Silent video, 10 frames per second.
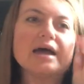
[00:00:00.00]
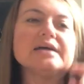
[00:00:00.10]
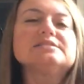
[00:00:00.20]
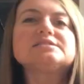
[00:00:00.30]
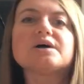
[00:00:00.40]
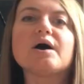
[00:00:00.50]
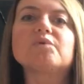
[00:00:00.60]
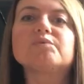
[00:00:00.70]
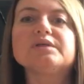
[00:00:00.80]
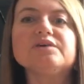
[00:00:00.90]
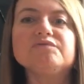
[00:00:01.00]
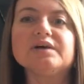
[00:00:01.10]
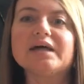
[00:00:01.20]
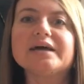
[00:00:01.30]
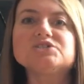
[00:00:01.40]
And so I really
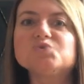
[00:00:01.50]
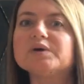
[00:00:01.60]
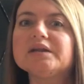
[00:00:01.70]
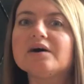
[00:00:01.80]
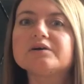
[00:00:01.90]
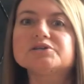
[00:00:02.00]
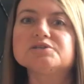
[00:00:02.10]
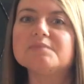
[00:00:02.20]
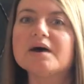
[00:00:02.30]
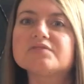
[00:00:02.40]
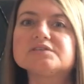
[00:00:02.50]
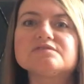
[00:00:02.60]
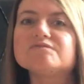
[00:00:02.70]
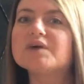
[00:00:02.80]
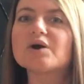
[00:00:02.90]
feel like $20 a month is
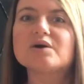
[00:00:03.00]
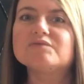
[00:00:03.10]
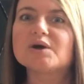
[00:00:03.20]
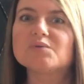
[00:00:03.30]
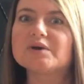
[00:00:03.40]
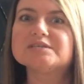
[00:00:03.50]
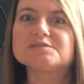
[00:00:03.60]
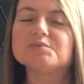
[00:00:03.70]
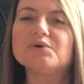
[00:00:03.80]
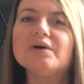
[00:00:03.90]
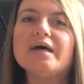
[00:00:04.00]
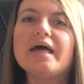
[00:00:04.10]
very, very reasonable.